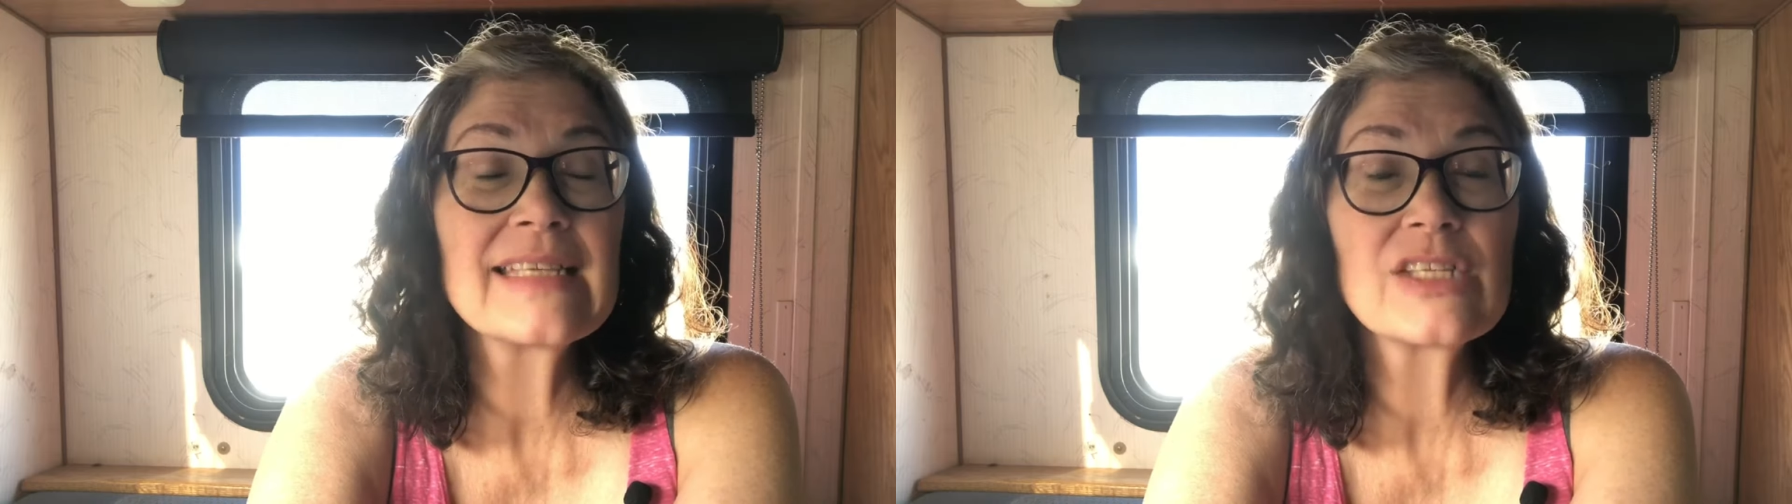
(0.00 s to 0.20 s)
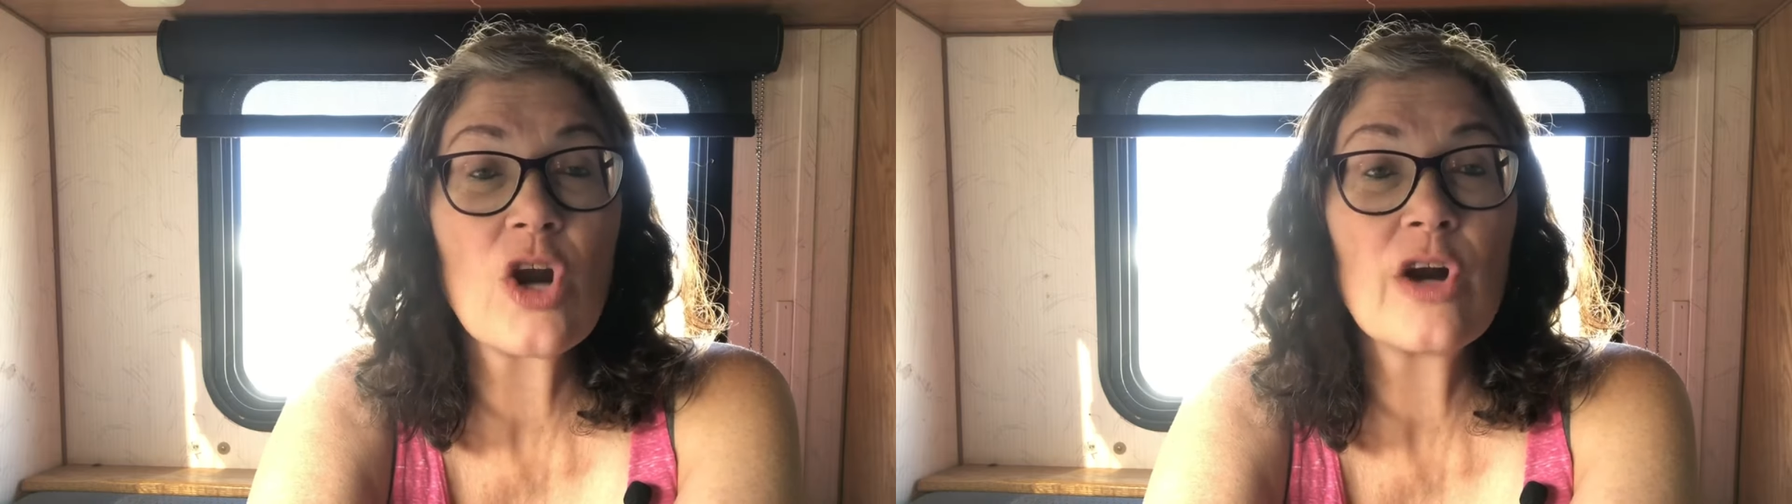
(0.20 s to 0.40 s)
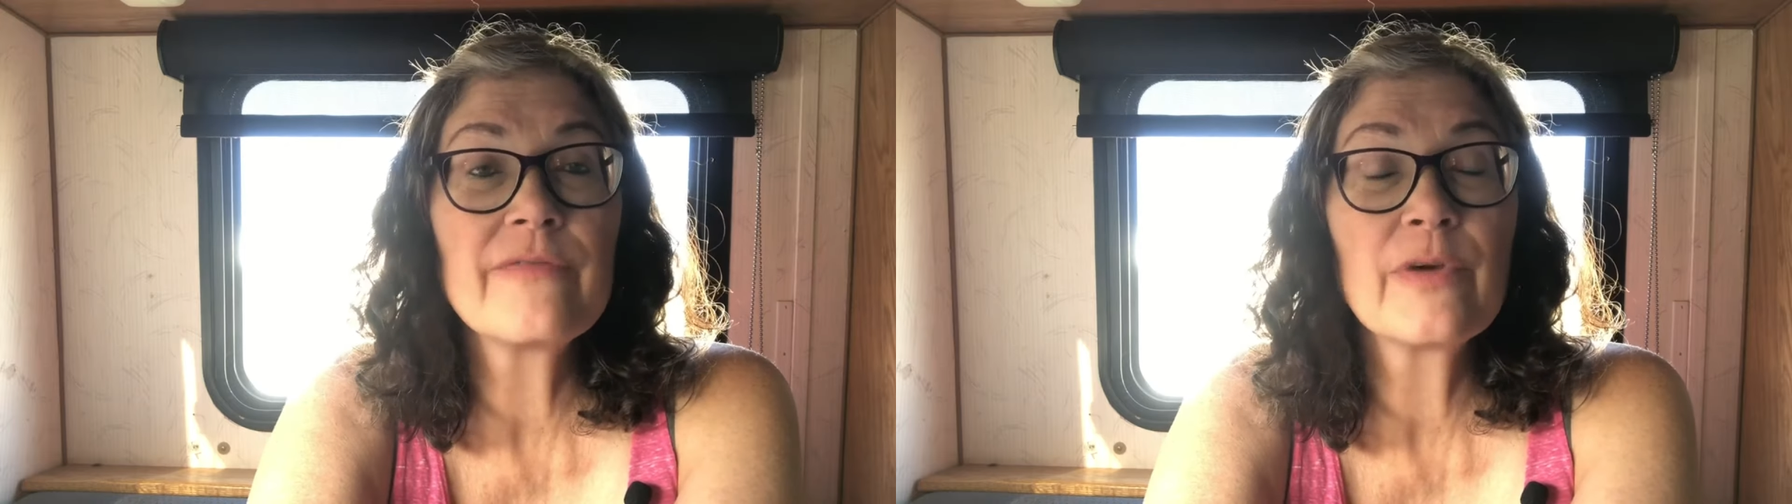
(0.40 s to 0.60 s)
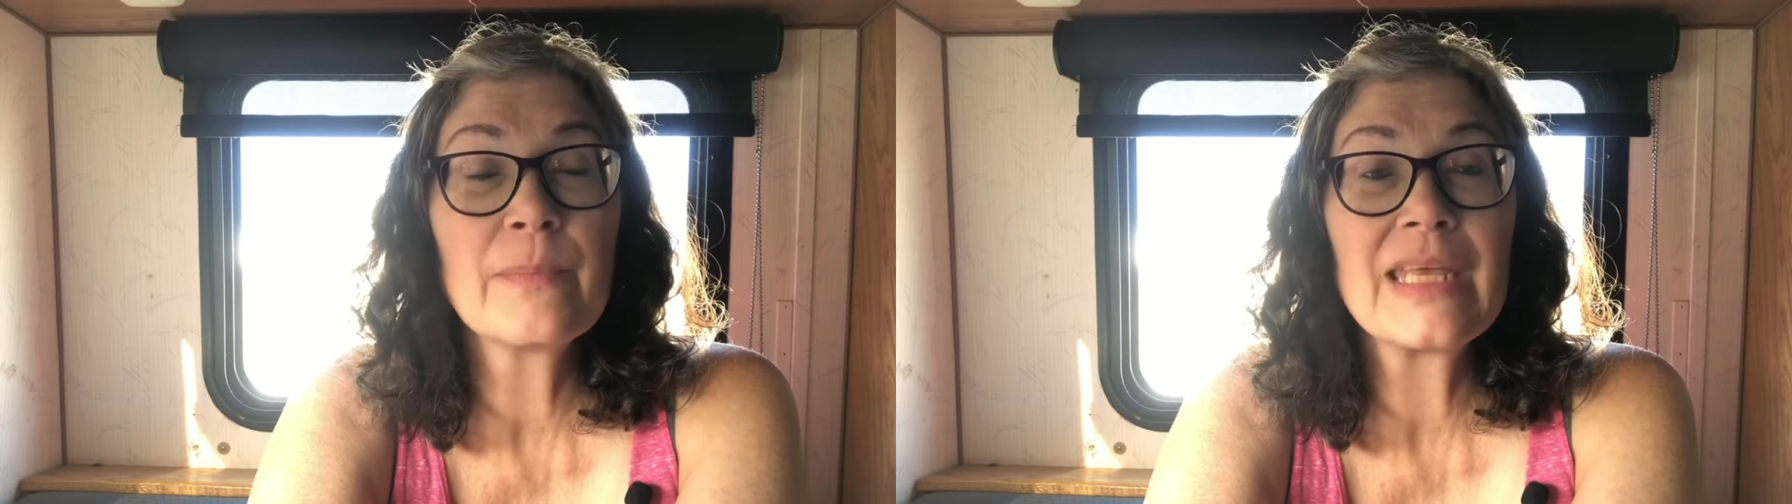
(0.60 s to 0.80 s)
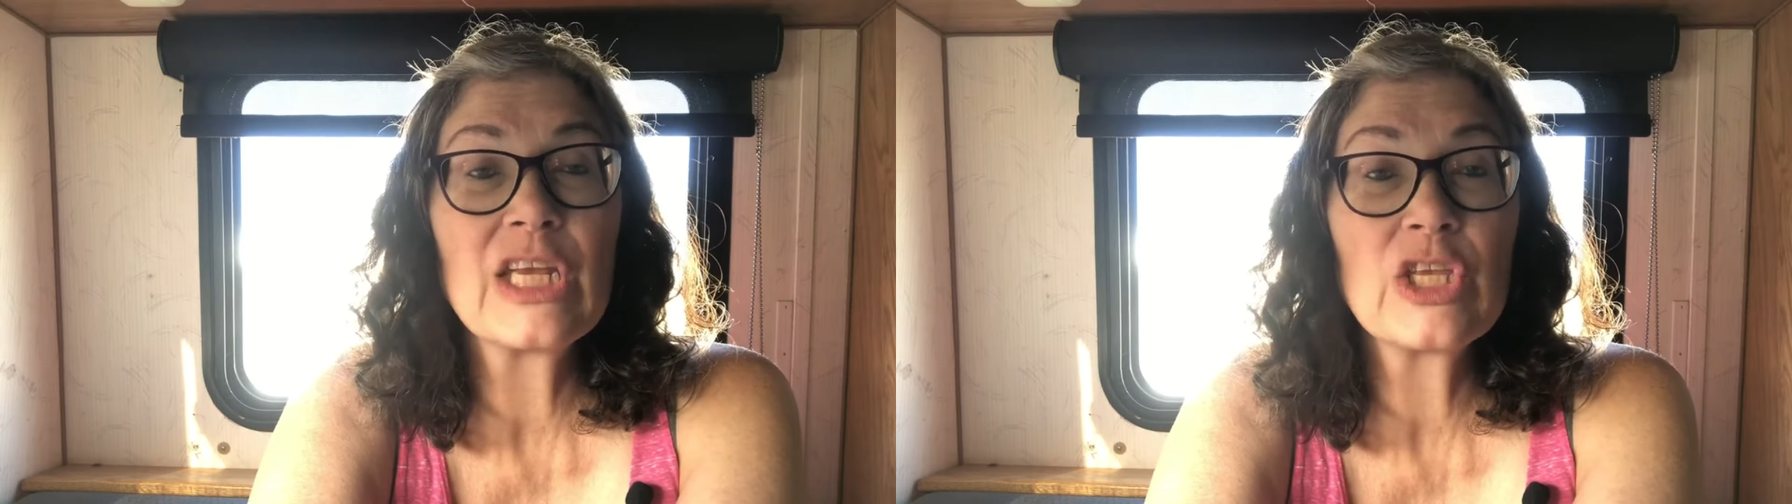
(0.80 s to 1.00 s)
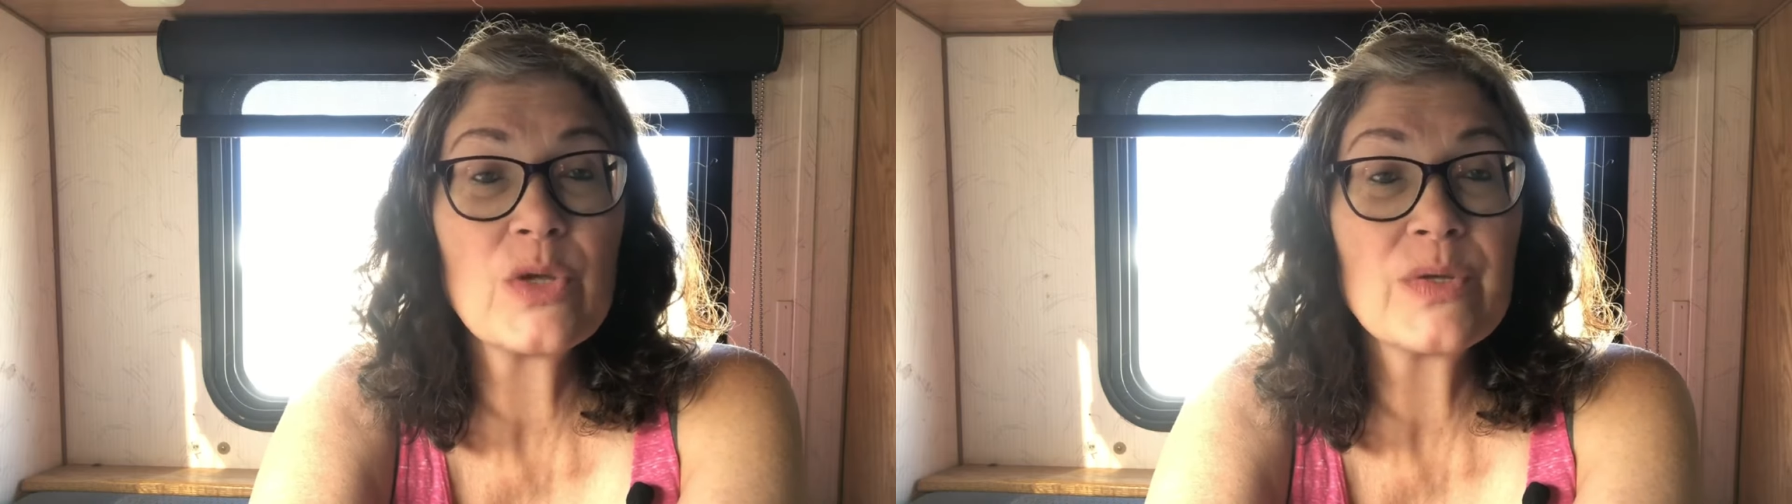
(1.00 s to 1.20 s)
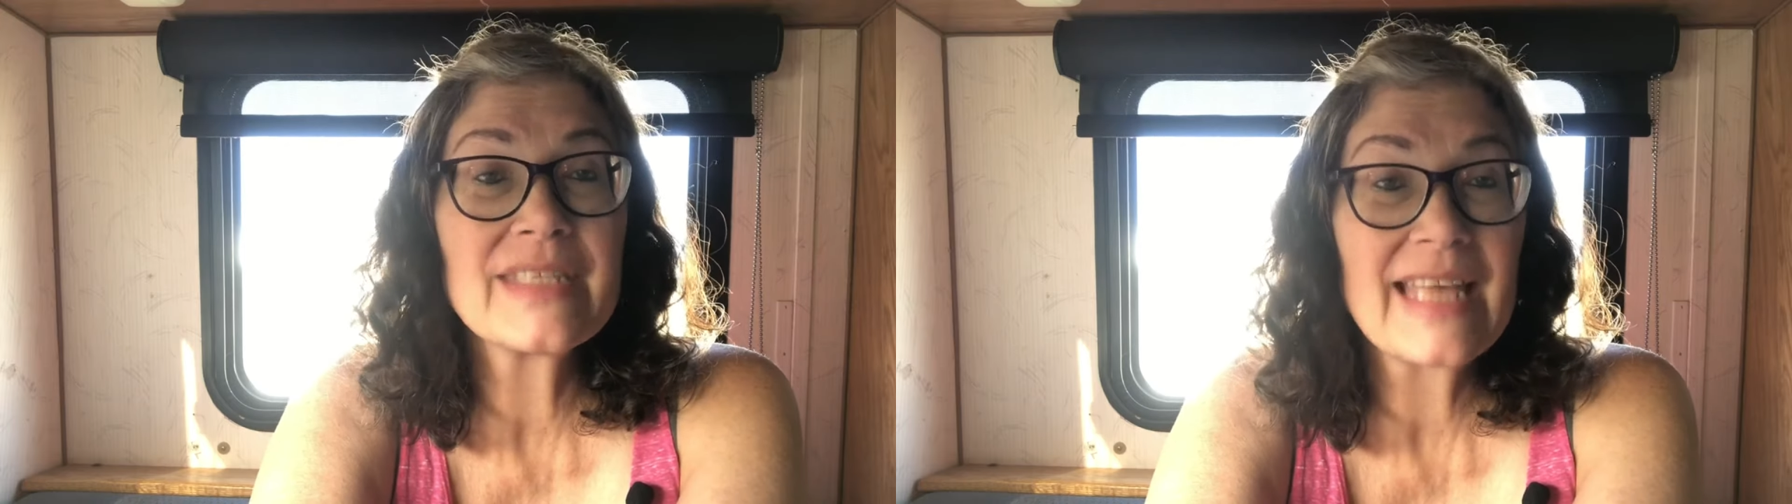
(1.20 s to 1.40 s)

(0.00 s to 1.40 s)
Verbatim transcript: It's hard for me to use